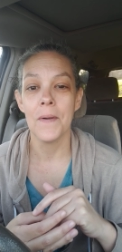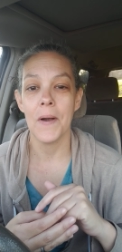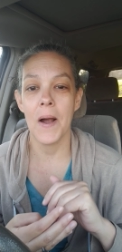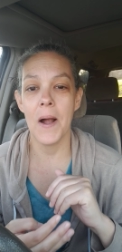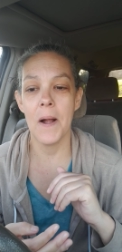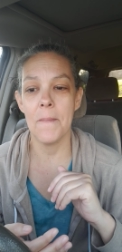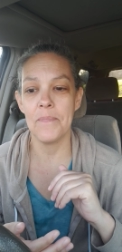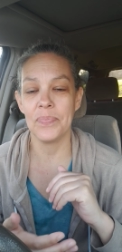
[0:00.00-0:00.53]

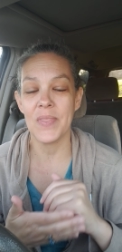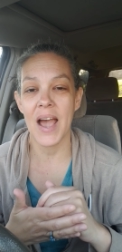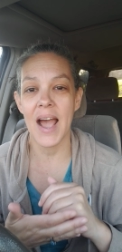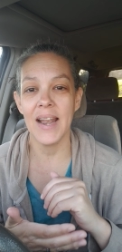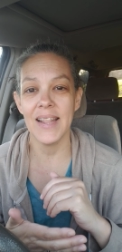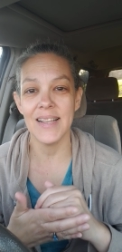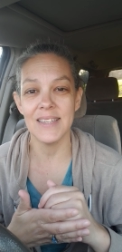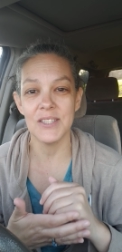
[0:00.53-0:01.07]
Um,
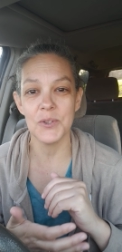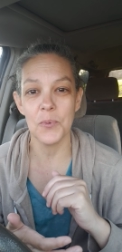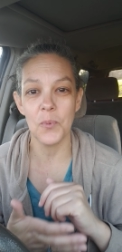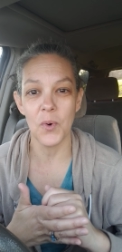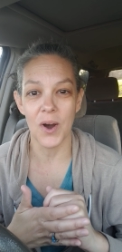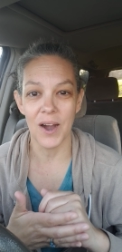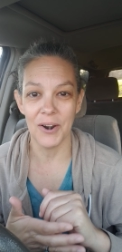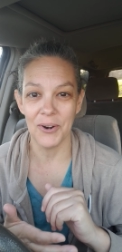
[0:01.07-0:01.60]
that is the
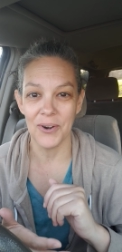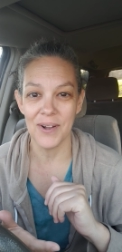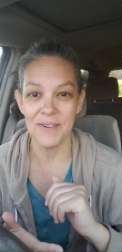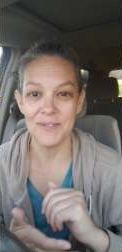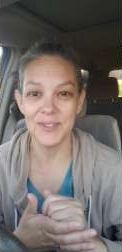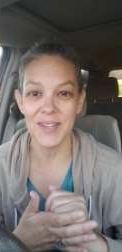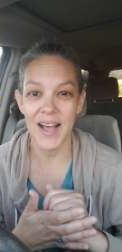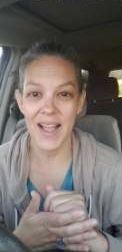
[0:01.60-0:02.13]
water
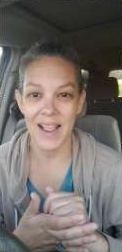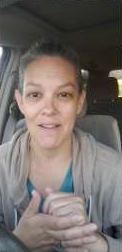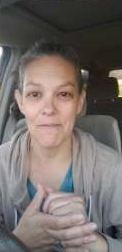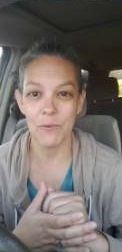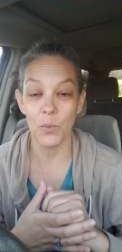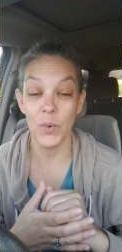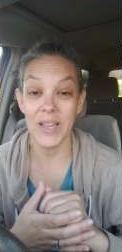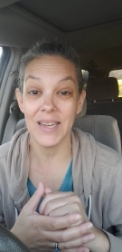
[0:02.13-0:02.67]
of
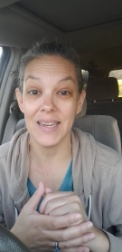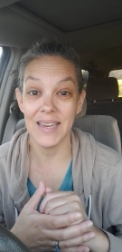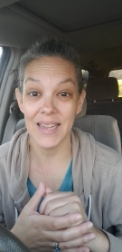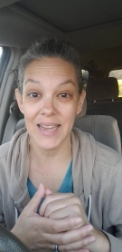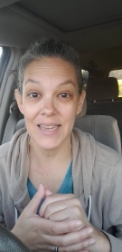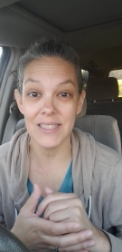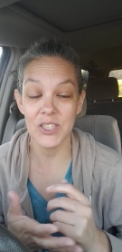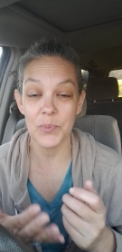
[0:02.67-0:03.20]
life. We
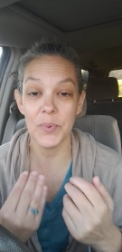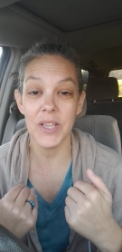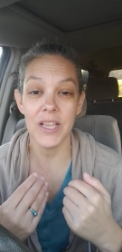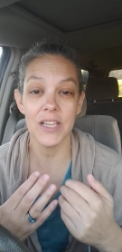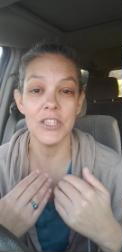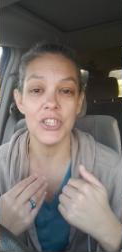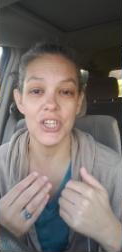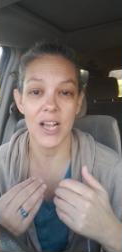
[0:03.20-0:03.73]
need to be
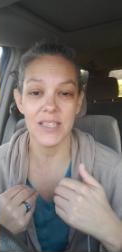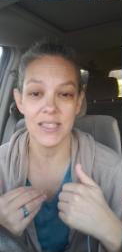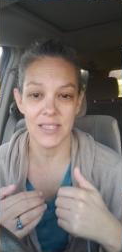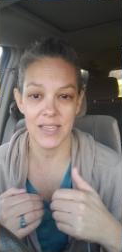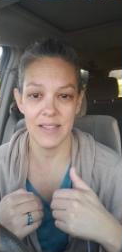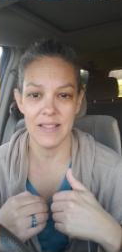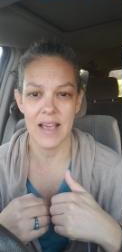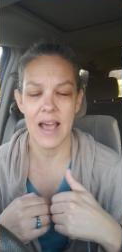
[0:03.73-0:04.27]

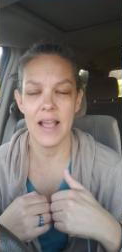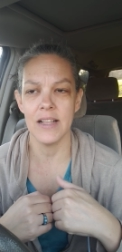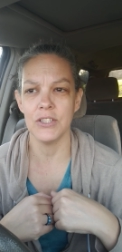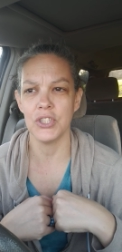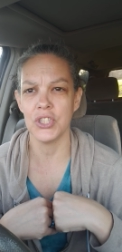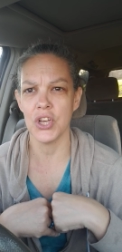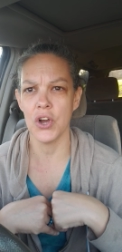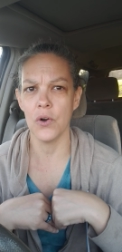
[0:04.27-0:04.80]
ingesting that.
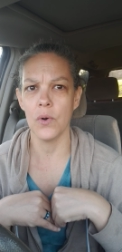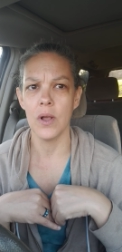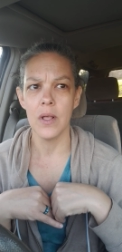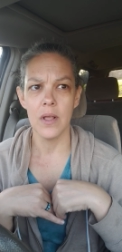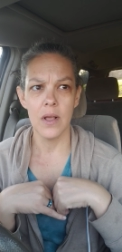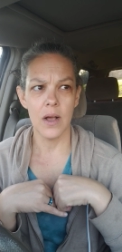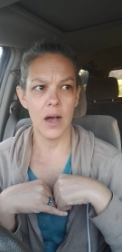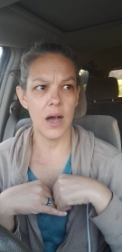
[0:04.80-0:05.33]
And so
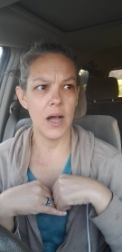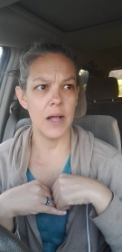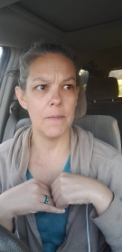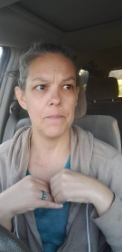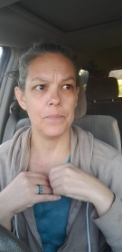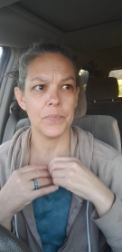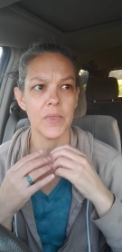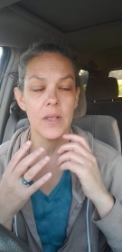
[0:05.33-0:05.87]

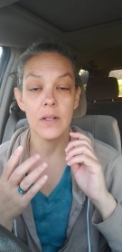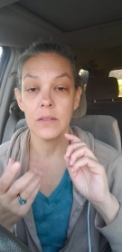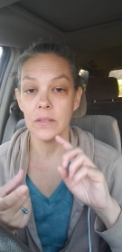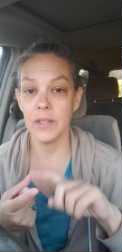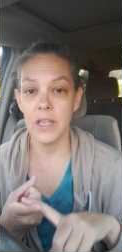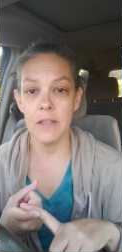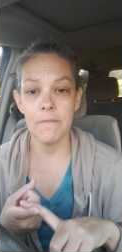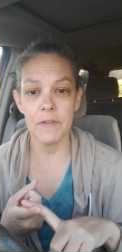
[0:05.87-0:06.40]
um,
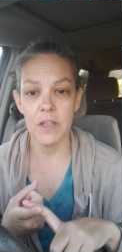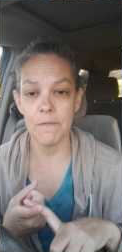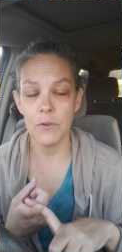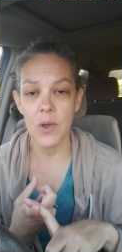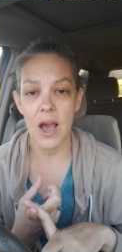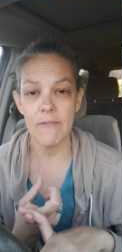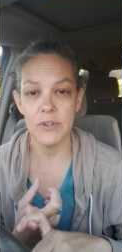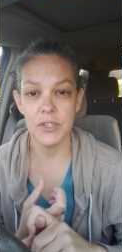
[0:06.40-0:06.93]
leave if
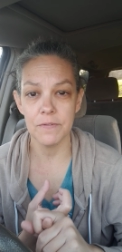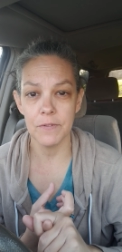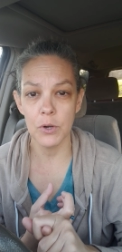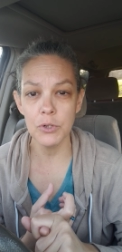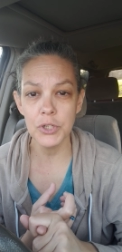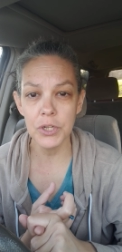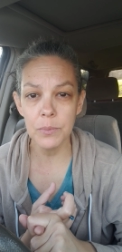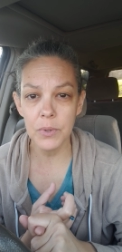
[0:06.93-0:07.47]
you have a
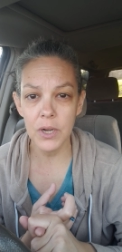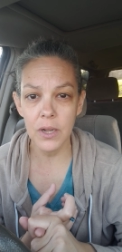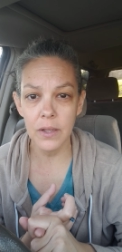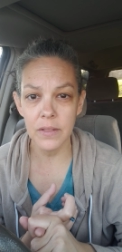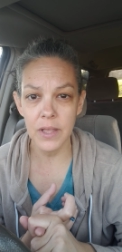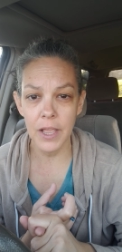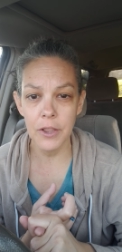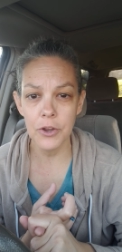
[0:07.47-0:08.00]
devotion book
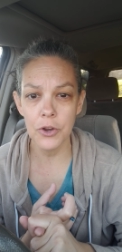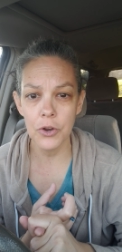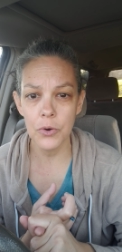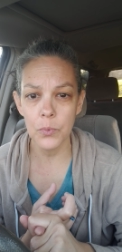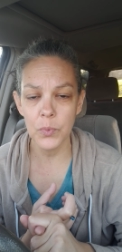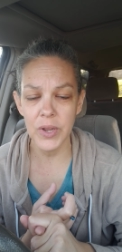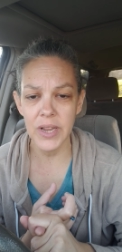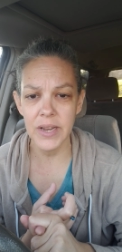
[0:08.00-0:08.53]
that
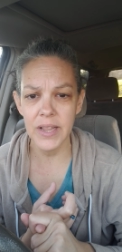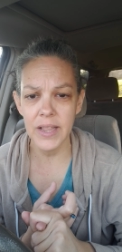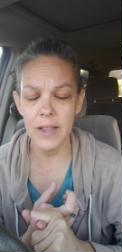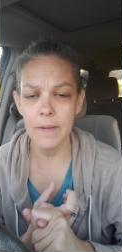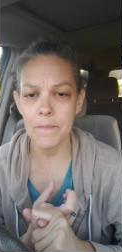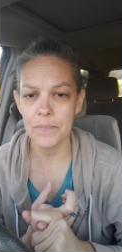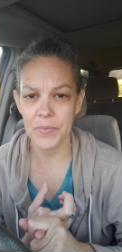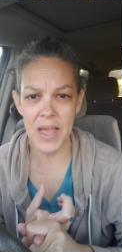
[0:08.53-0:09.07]
you're
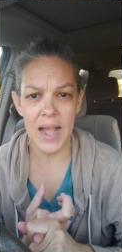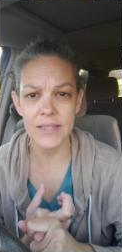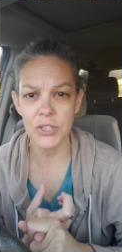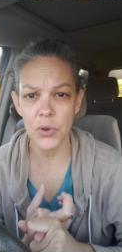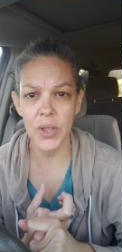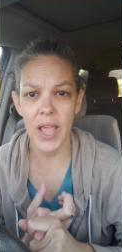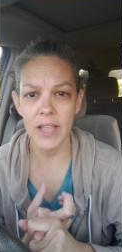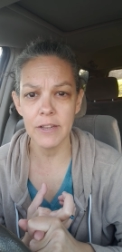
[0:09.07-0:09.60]
reading that's
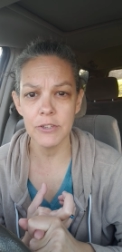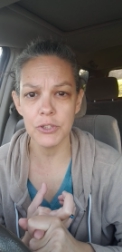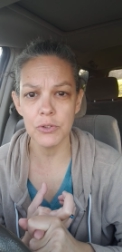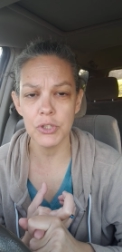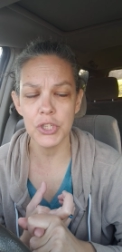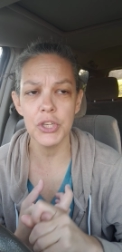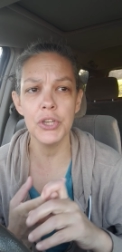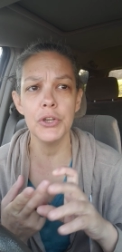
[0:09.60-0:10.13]
okay to do
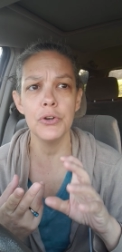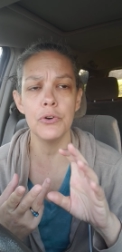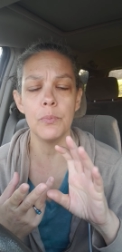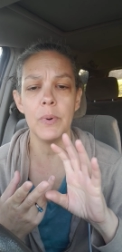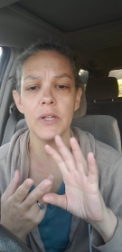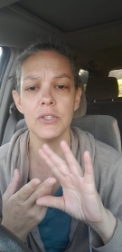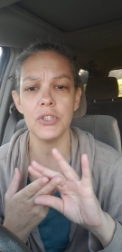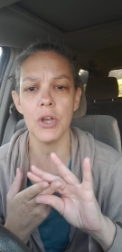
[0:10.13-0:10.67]
too
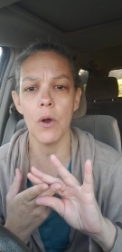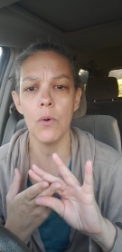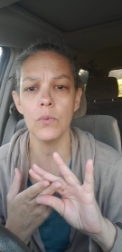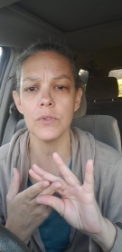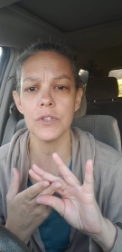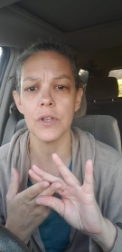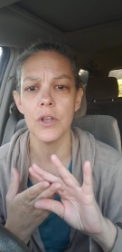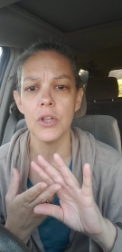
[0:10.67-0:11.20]
but
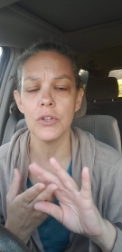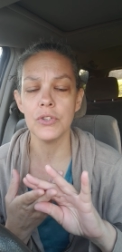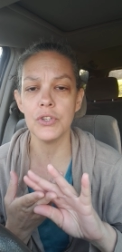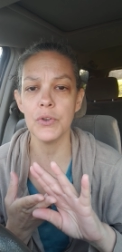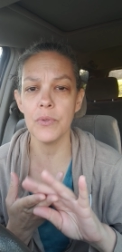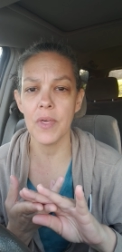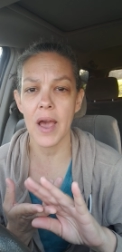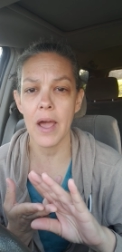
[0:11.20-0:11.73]
don't
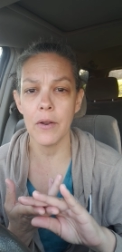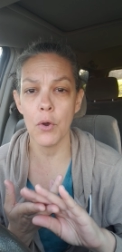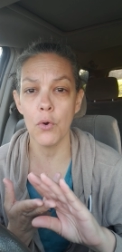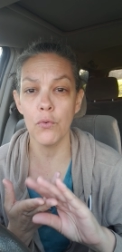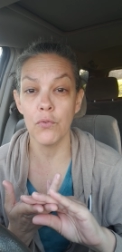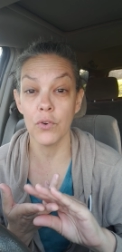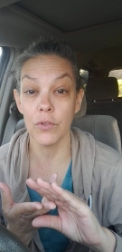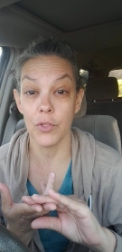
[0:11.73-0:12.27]
do that
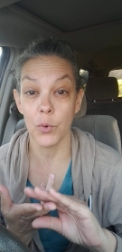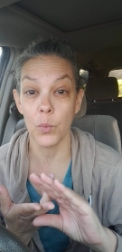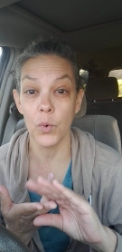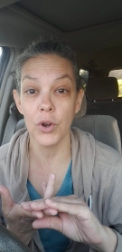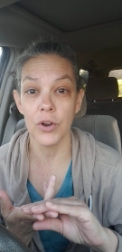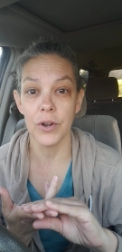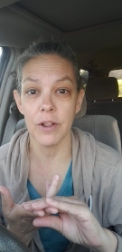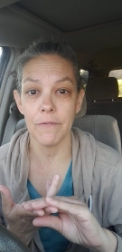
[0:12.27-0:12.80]
over the
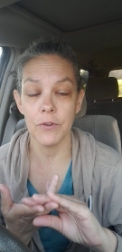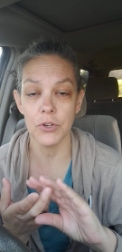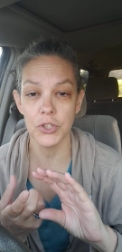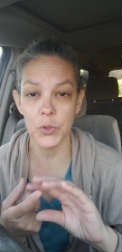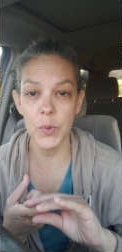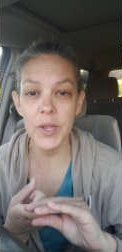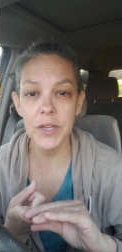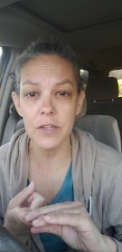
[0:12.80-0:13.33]
word if you're
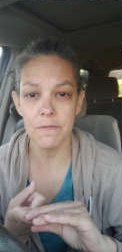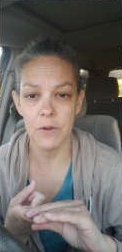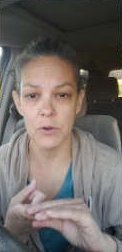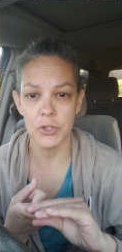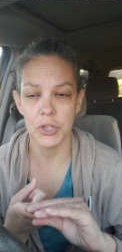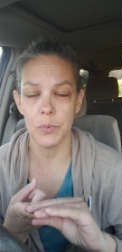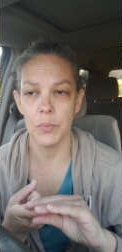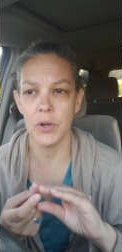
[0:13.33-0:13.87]
doing a
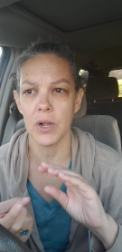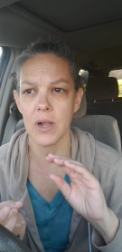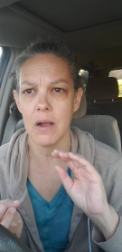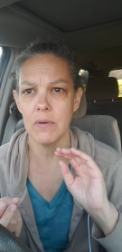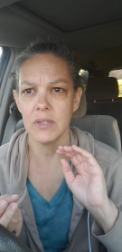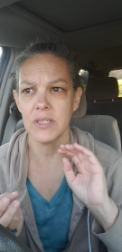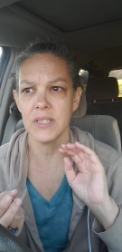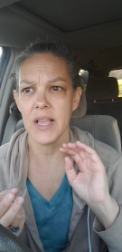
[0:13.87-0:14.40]
devotion book i
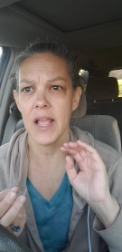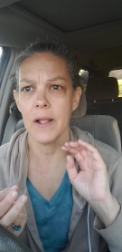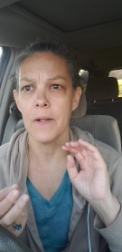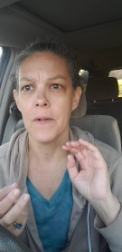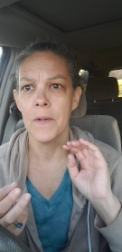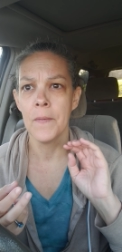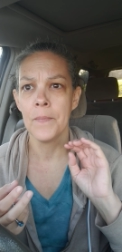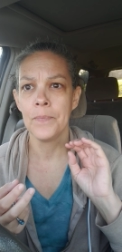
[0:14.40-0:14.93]
would say
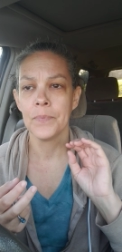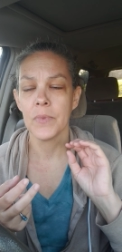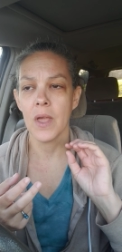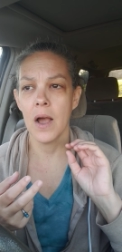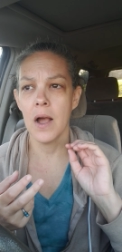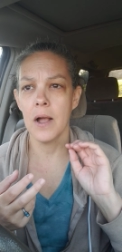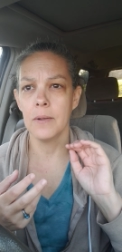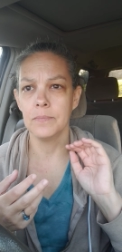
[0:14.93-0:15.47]

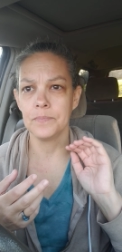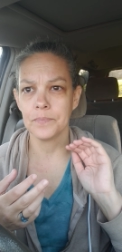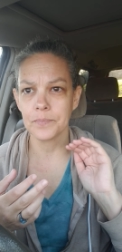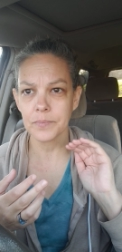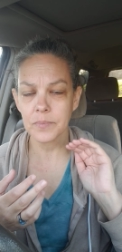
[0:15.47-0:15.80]
um,